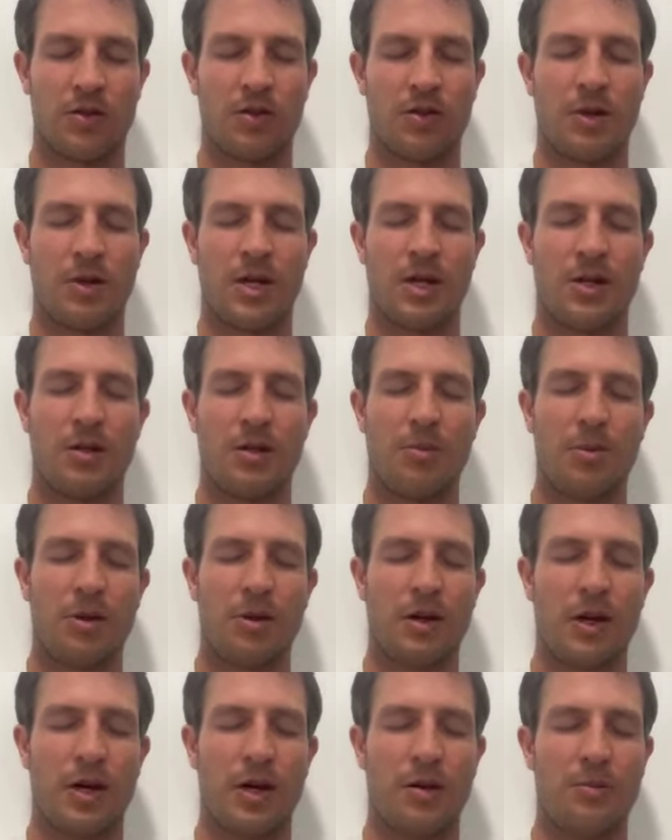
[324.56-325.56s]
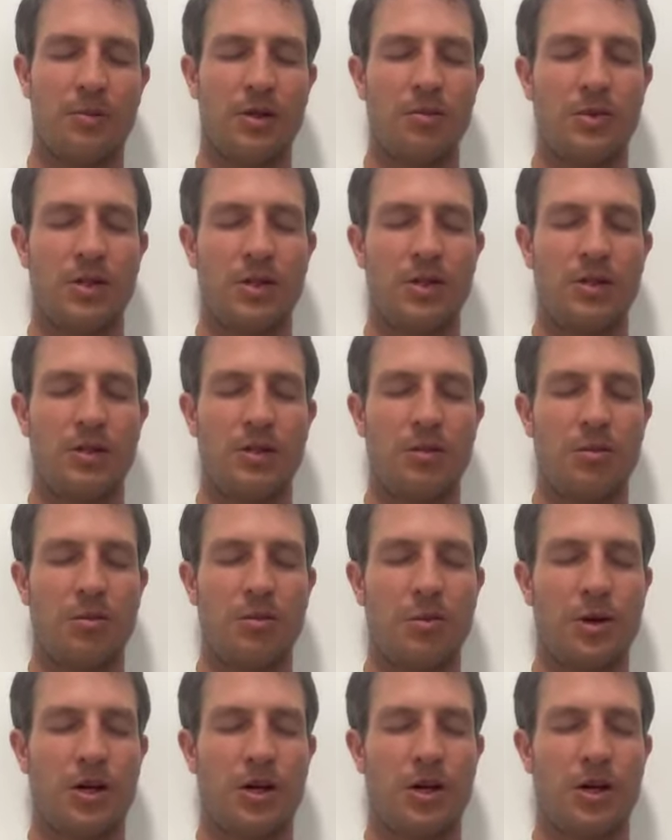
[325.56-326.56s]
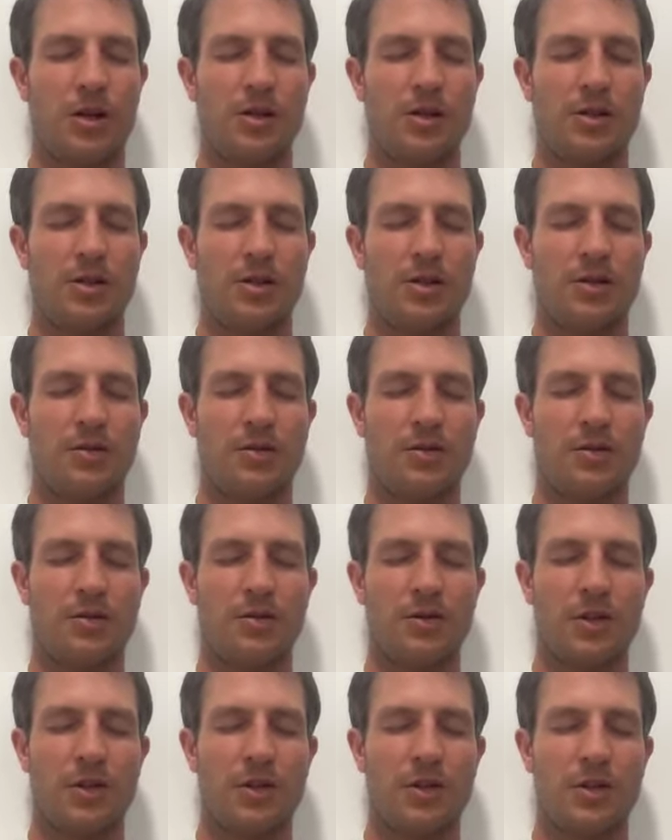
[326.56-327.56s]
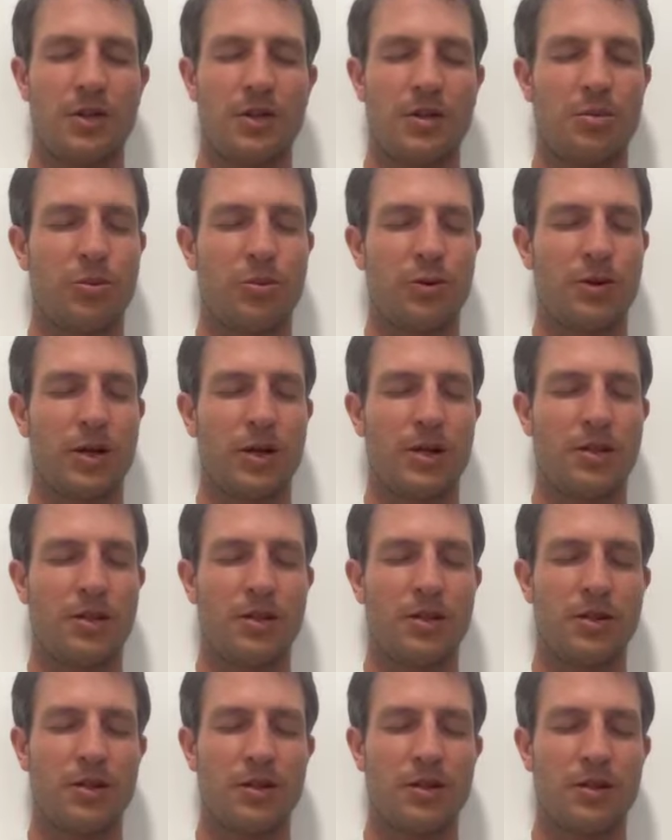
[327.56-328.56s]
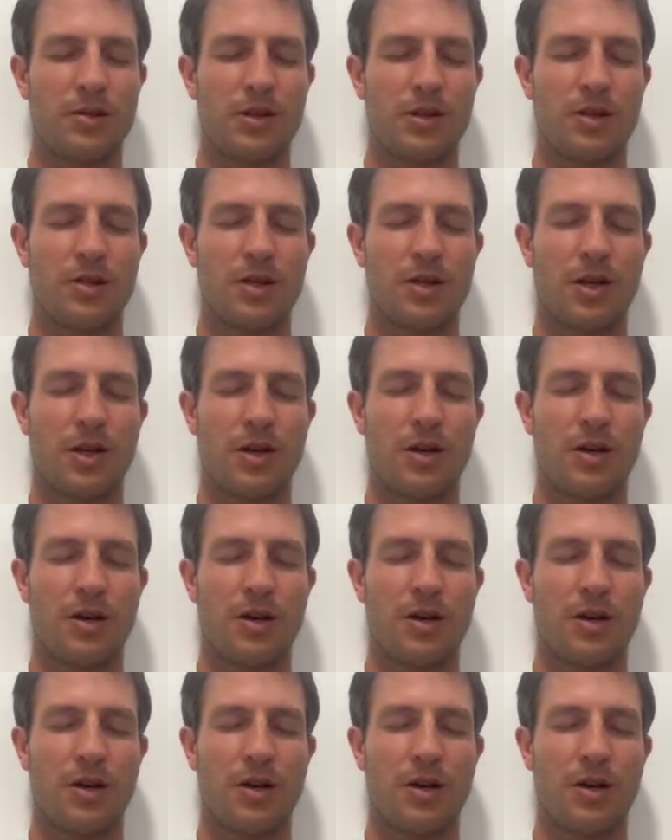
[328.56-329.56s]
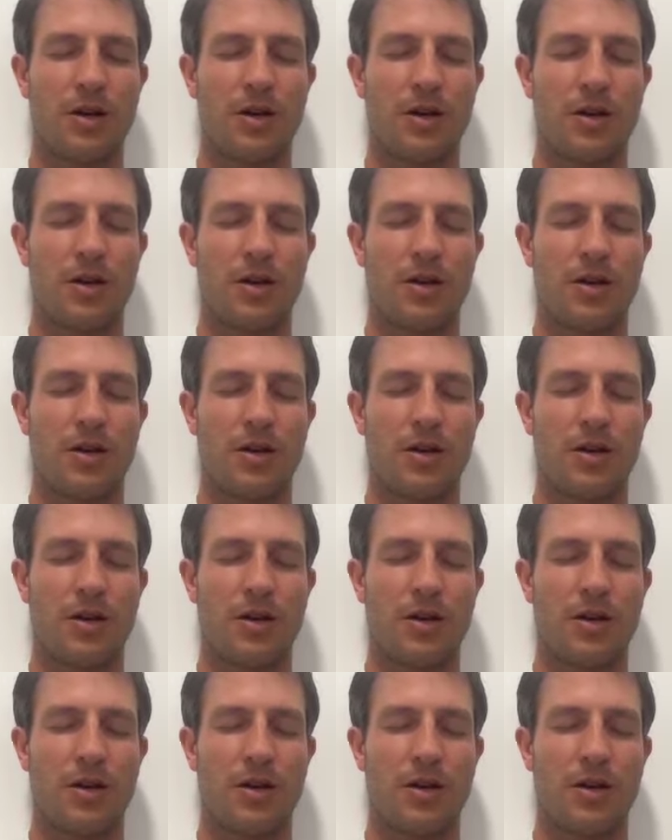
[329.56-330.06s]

to my upper abdomen, pausing, feeling the presence of this area,